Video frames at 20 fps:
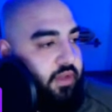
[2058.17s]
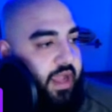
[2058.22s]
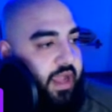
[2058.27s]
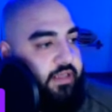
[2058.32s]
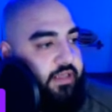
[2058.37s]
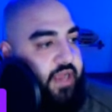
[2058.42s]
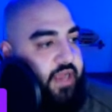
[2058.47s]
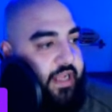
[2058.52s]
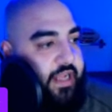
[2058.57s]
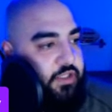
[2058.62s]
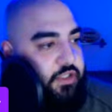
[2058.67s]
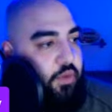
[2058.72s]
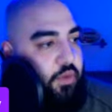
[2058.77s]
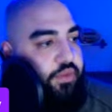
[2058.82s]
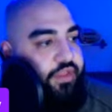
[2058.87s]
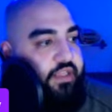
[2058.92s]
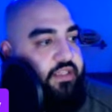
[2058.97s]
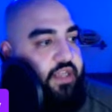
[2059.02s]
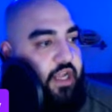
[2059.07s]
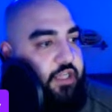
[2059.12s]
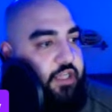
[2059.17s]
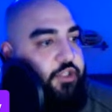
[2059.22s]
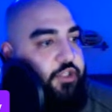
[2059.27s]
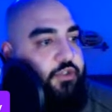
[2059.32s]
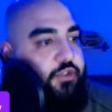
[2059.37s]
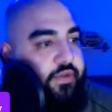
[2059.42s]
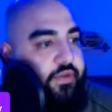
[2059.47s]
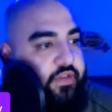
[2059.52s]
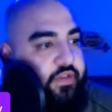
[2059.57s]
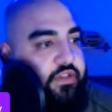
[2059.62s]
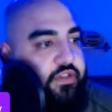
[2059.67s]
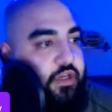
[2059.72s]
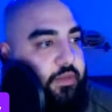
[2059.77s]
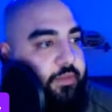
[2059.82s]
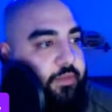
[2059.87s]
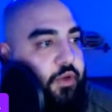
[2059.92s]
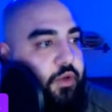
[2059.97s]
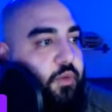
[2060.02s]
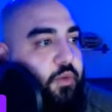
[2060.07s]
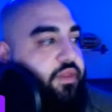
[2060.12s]
I don't think DeAndre Swift is going to
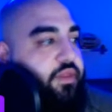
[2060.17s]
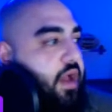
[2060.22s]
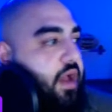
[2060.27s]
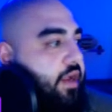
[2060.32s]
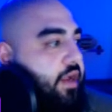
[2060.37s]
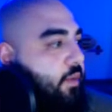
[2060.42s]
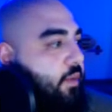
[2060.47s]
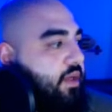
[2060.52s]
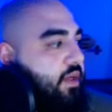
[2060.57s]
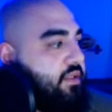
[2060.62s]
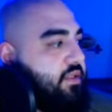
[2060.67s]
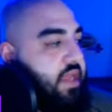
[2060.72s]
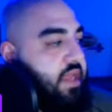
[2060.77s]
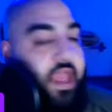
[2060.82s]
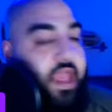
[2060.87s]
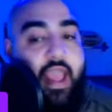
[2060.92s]
be who we thought he was.